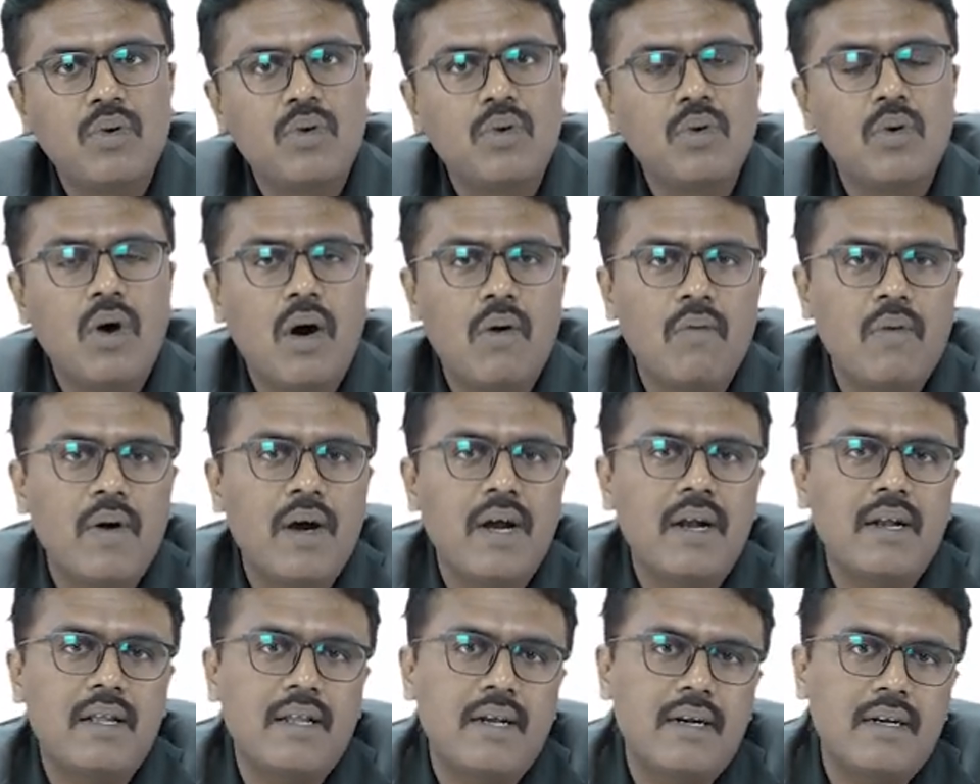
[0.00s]
To
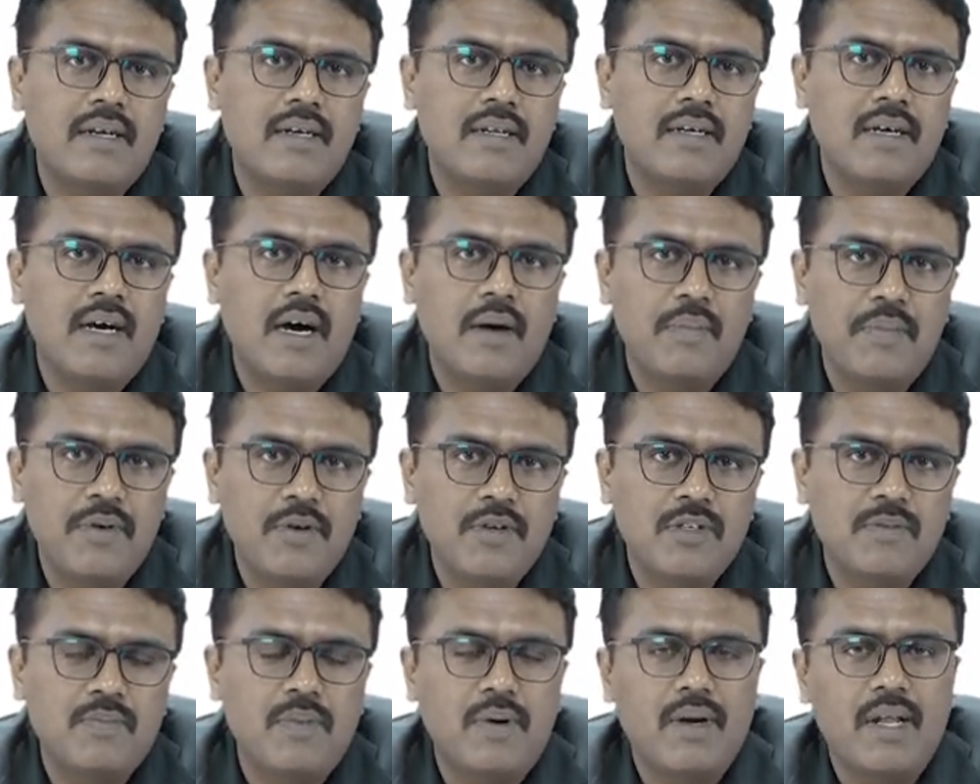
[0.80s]
avoid that
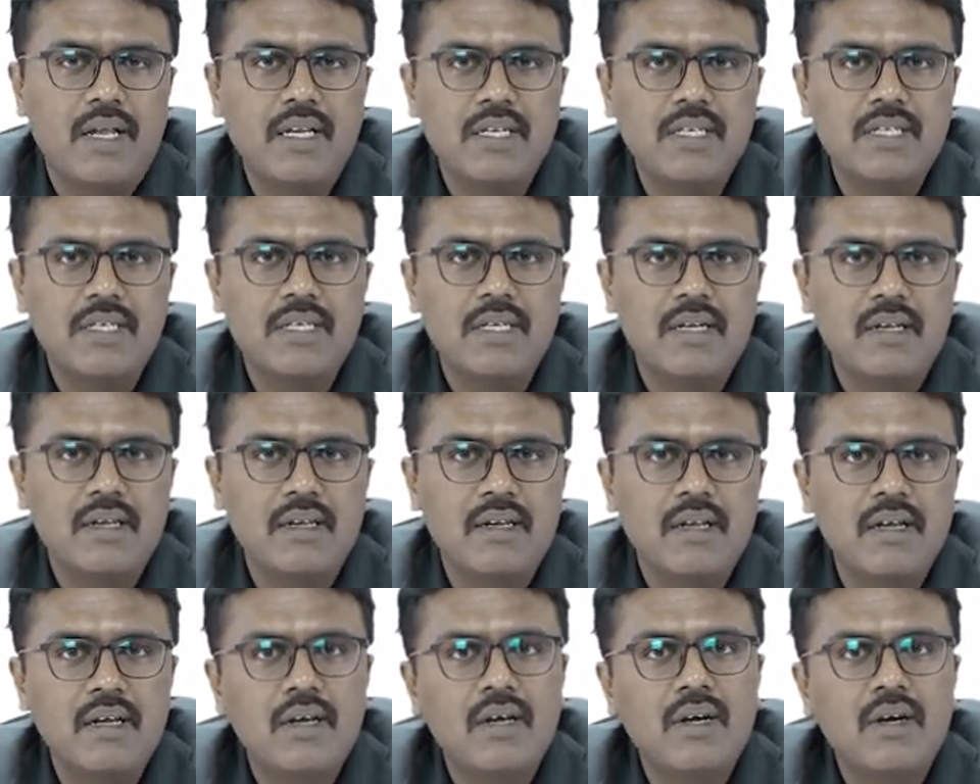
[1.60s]
abuse
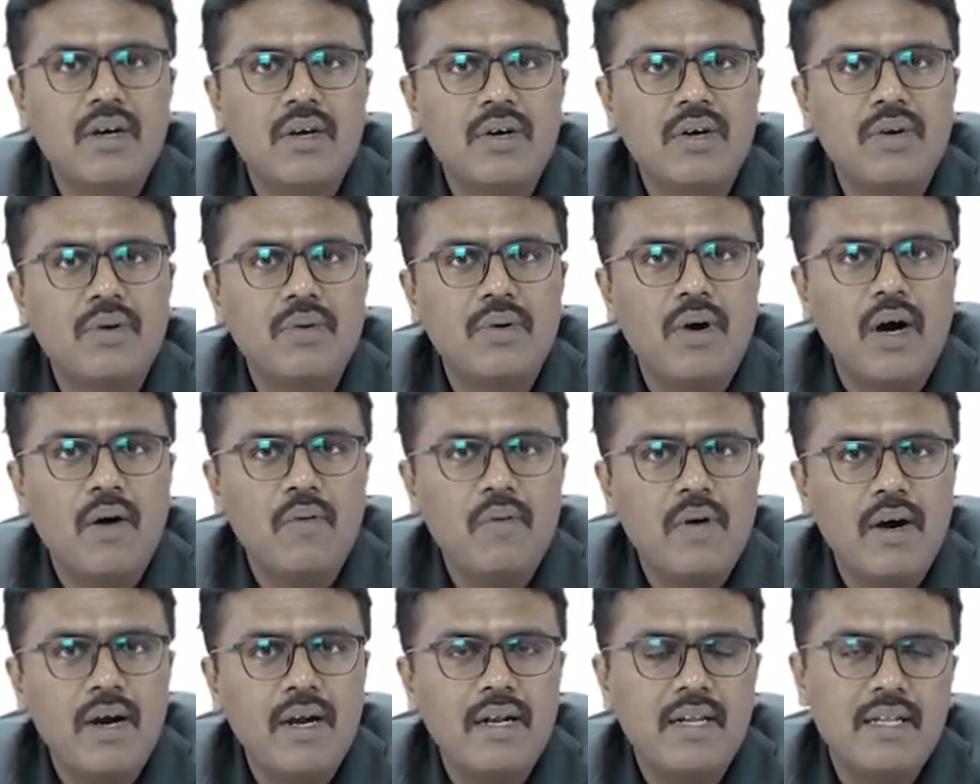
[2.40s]
potential, to
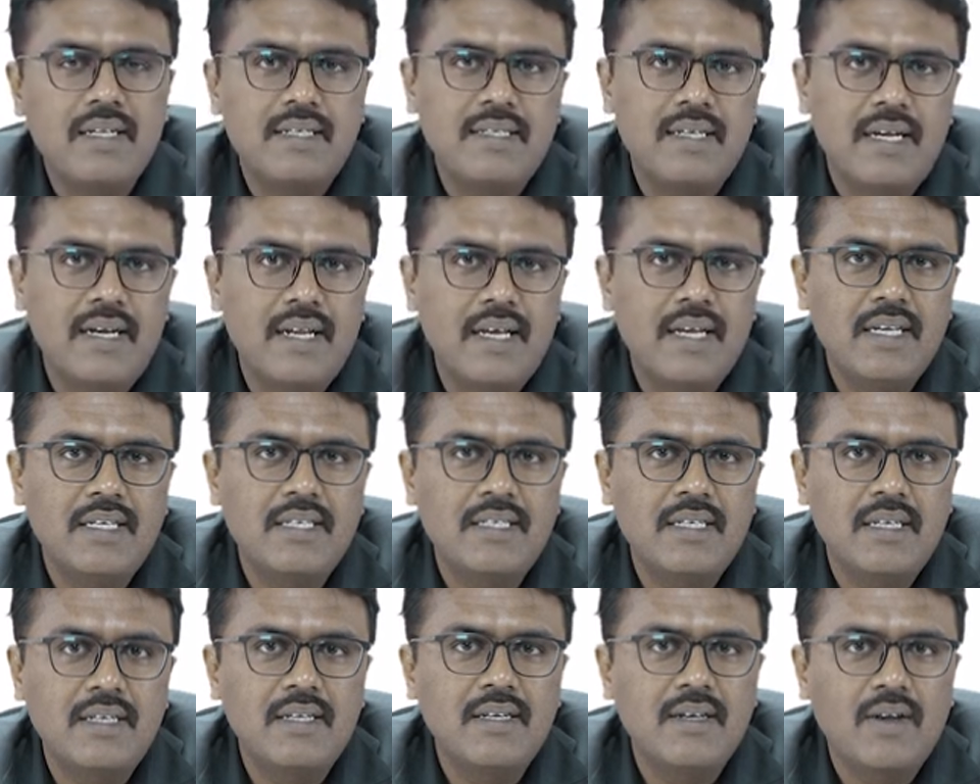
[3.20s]
avoid the
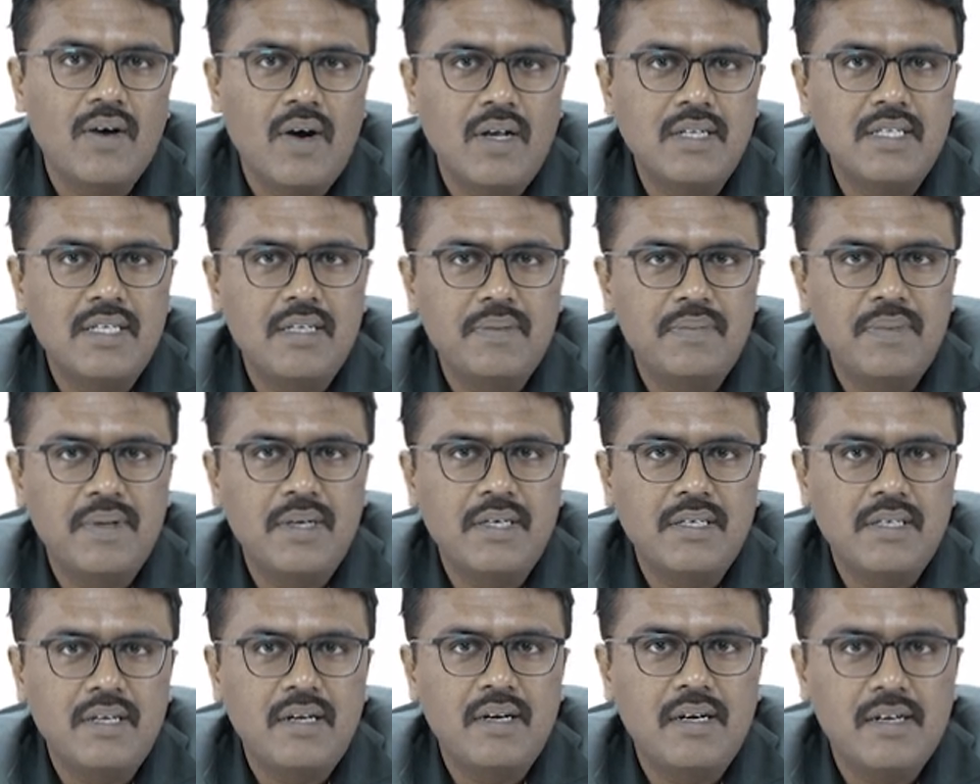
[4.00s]
sedation,
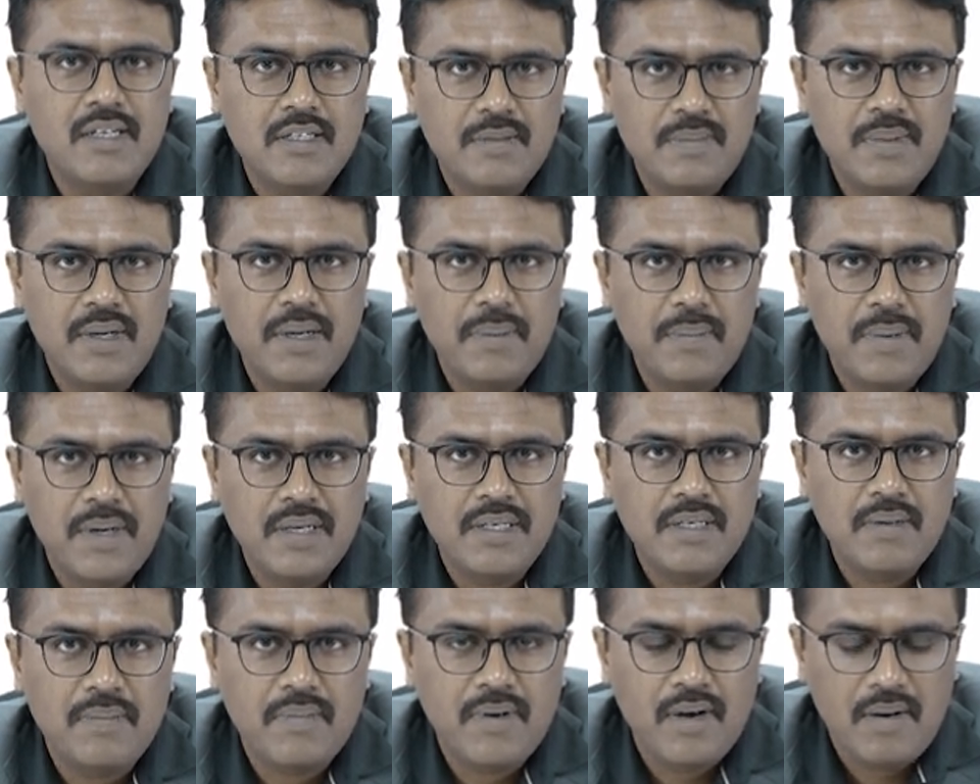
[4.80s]
constipation, respiratory
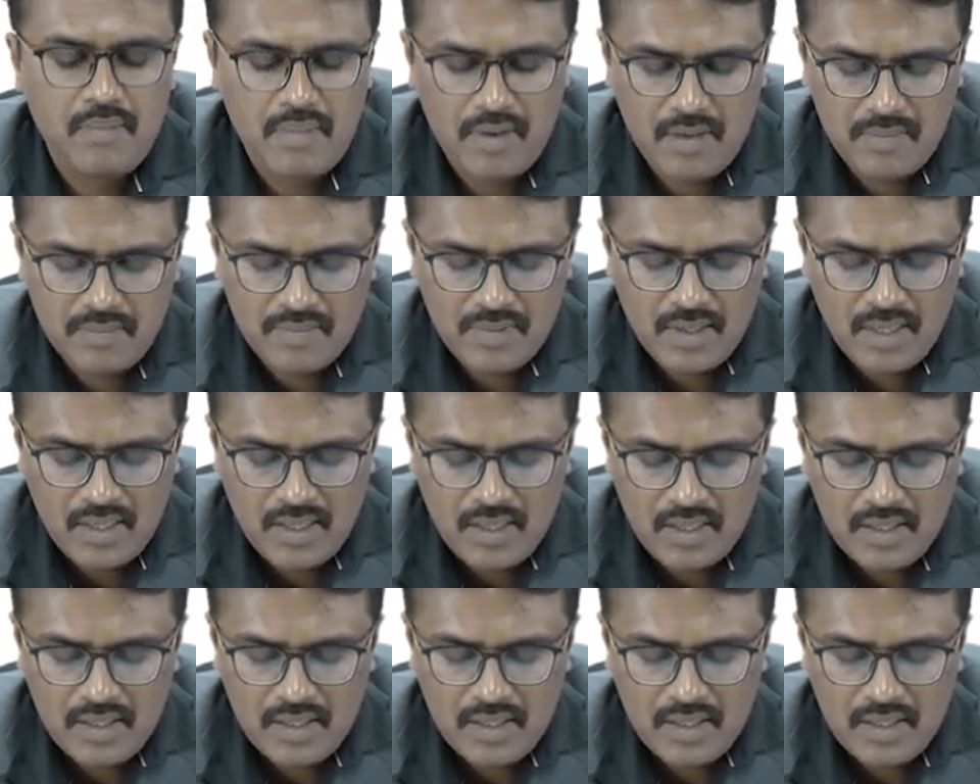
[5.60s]
depression problem.